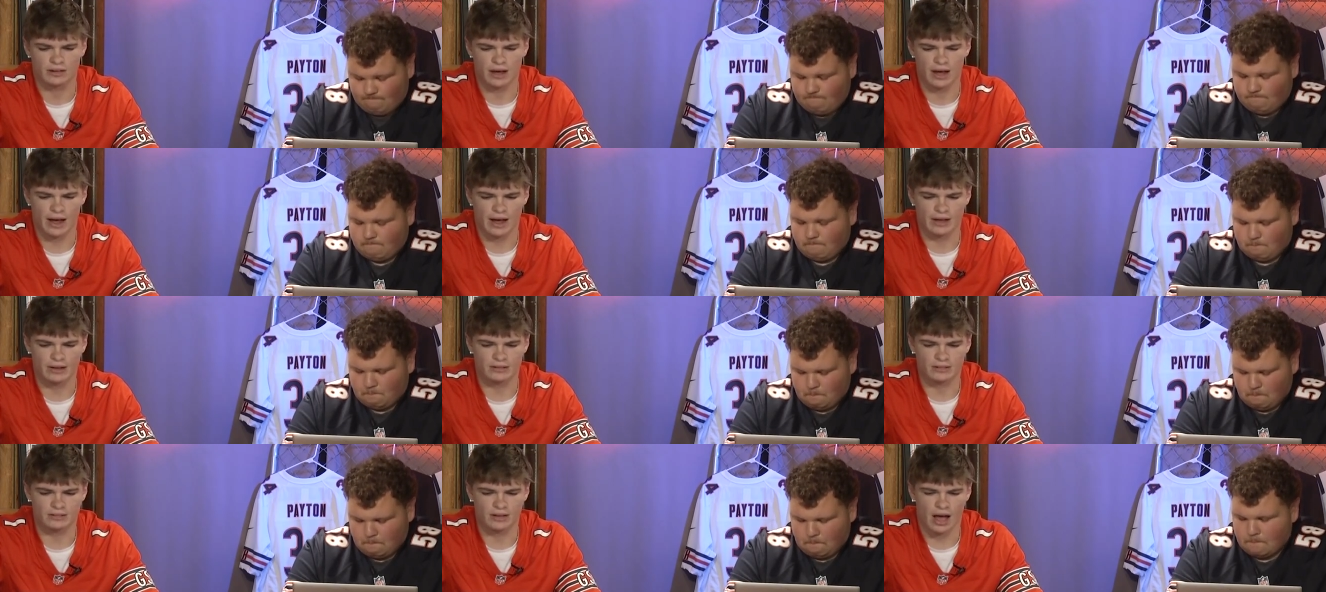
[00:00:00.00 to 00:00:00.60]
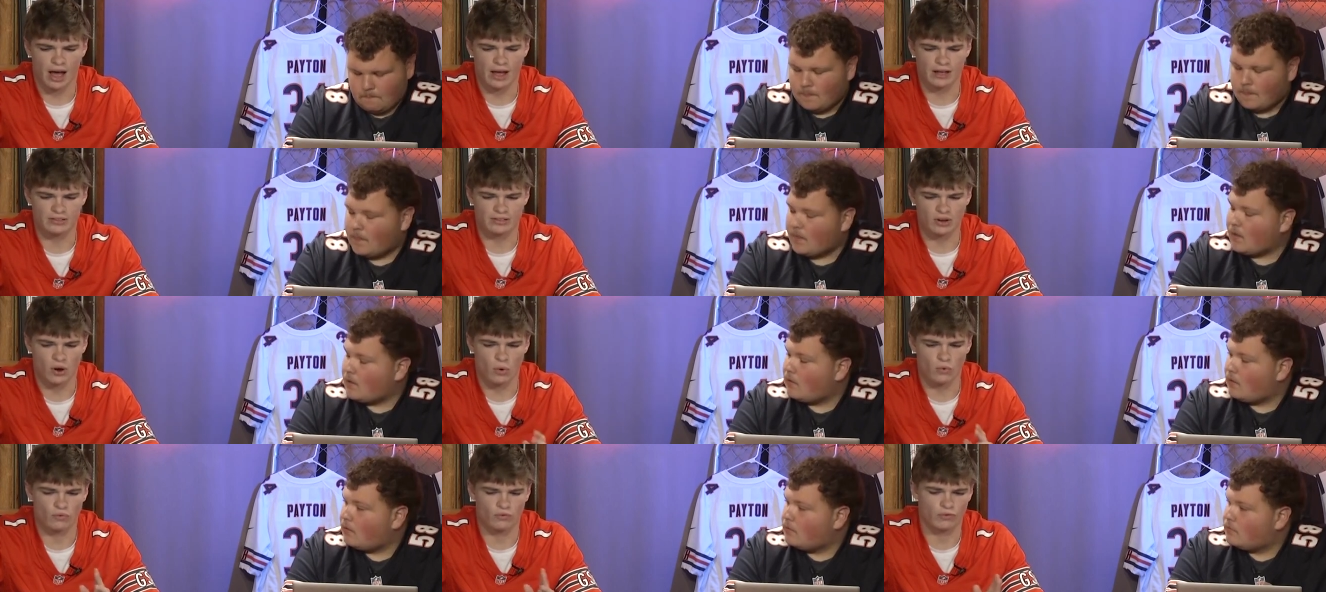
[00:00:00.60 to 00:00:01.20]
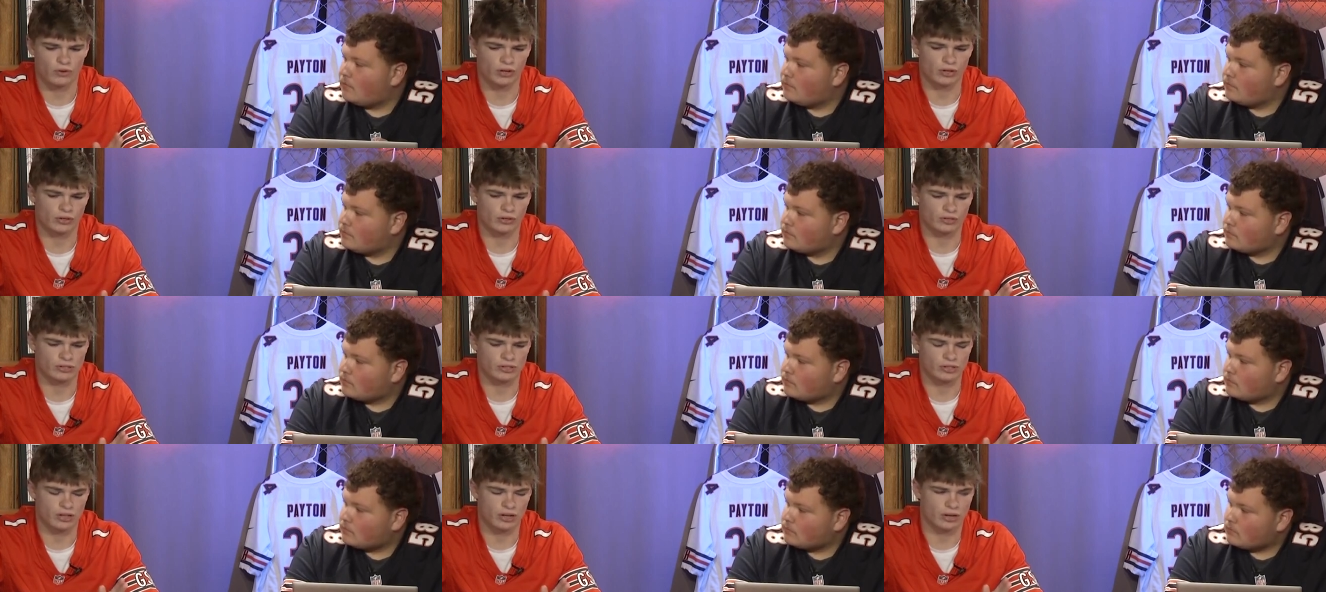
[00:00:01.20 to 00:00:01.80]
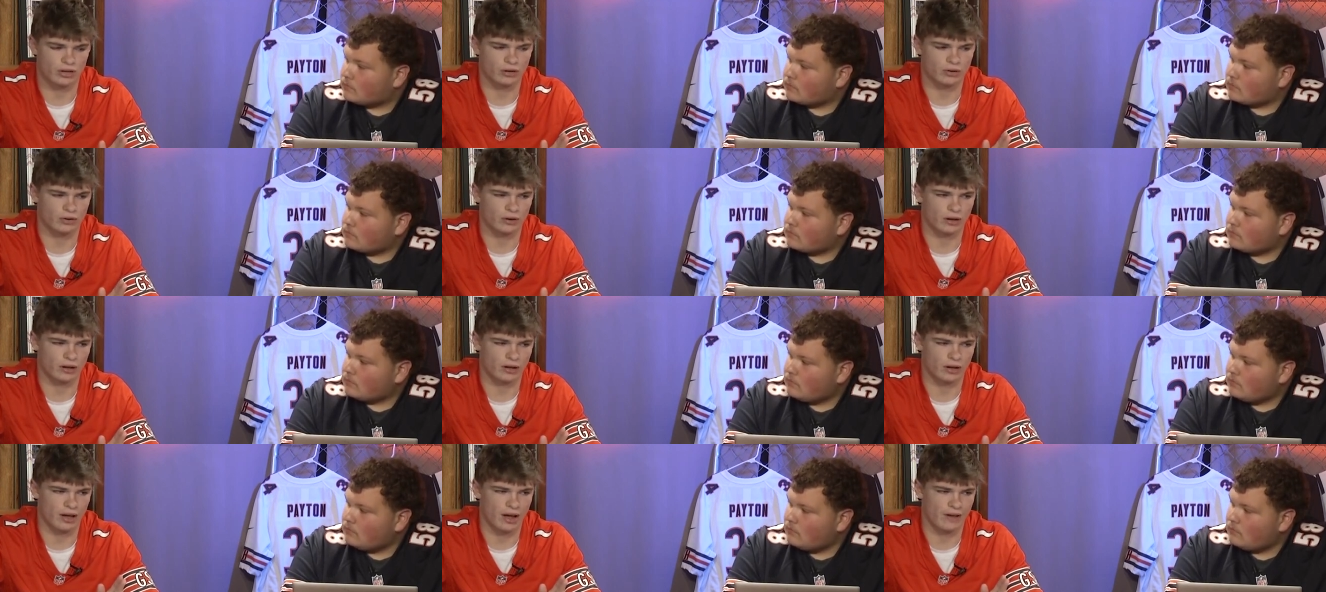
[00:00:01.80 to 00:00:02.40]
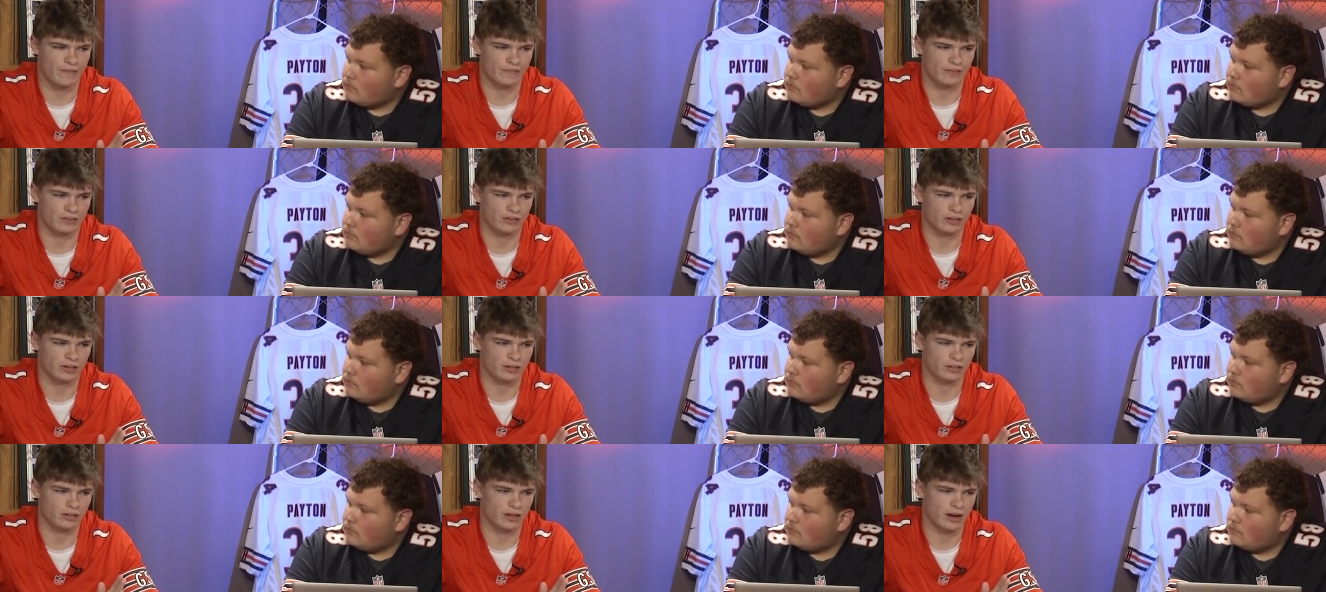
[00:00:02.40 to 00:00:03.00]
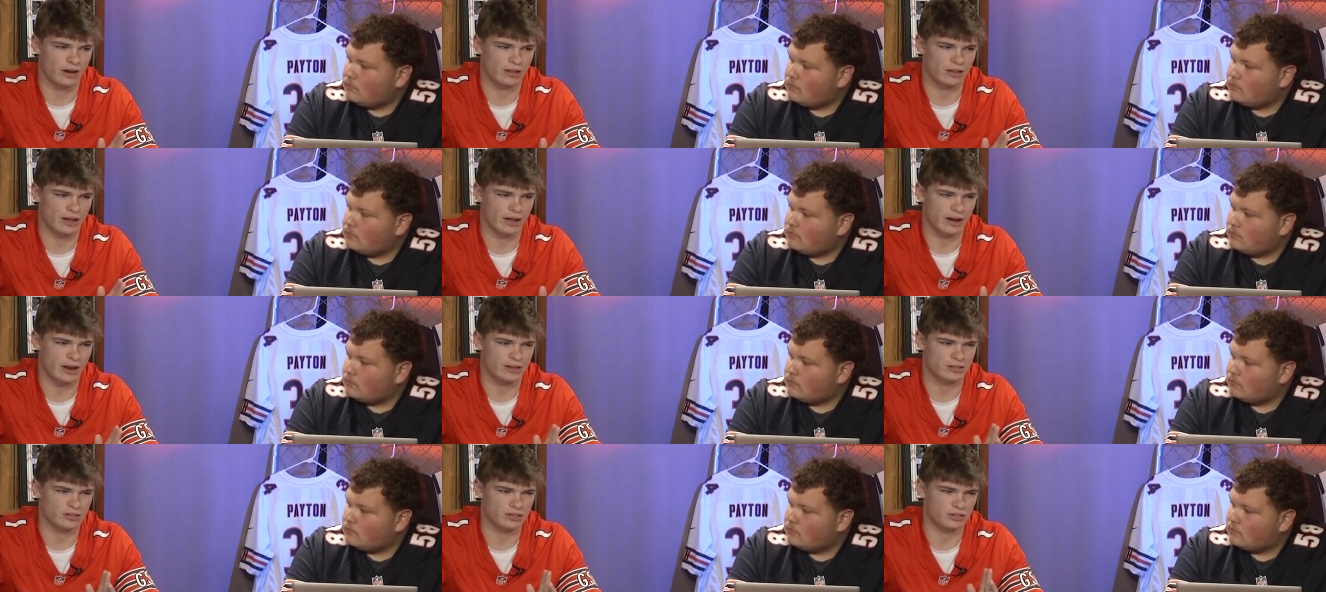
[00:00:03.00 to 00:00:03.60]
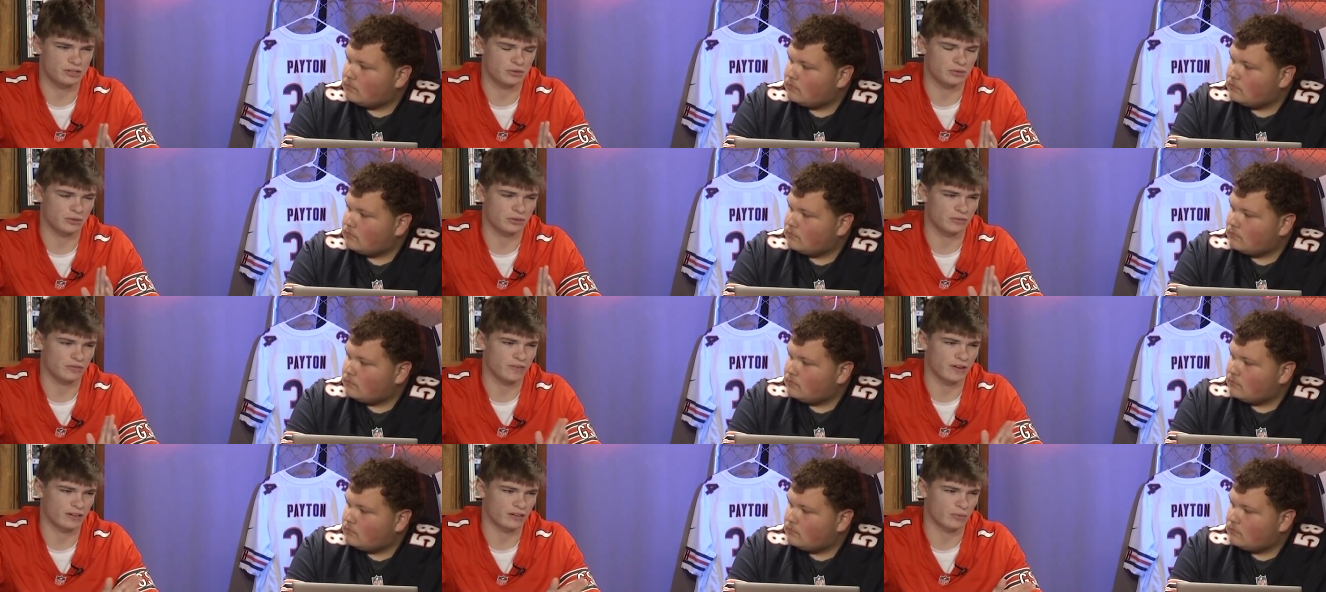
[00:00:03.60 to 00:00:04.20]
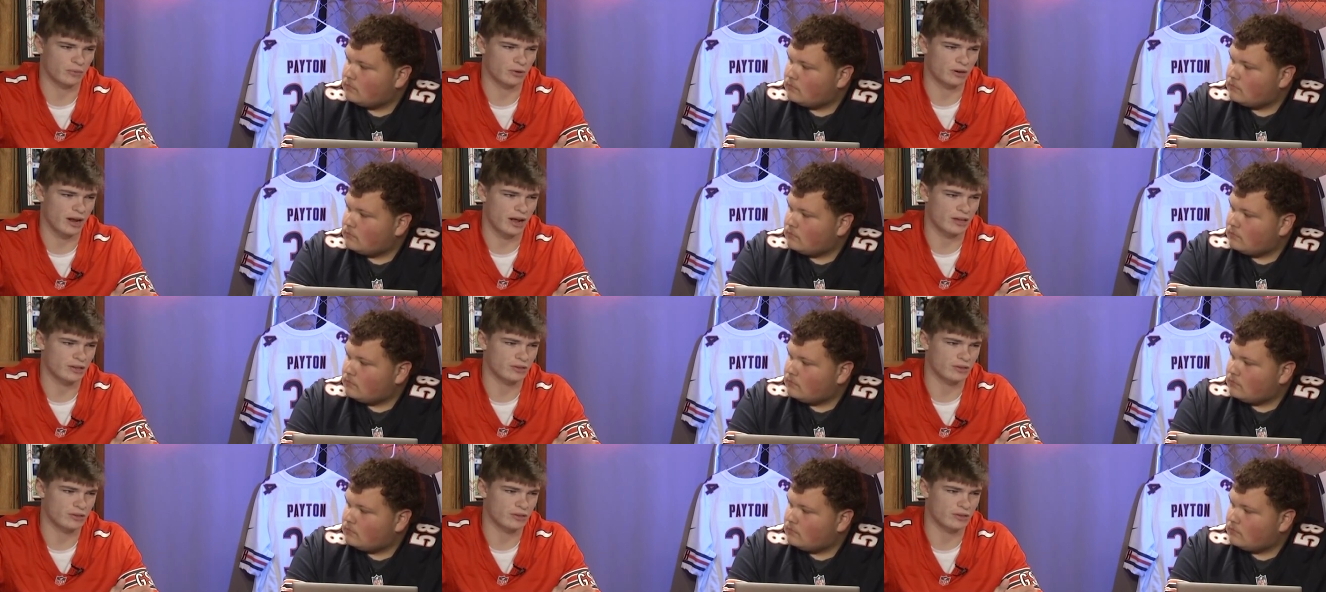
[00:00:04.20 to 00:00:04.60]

Speaker 1: I I don't feel as though I feel like a lot of that has to do with the fact that we're not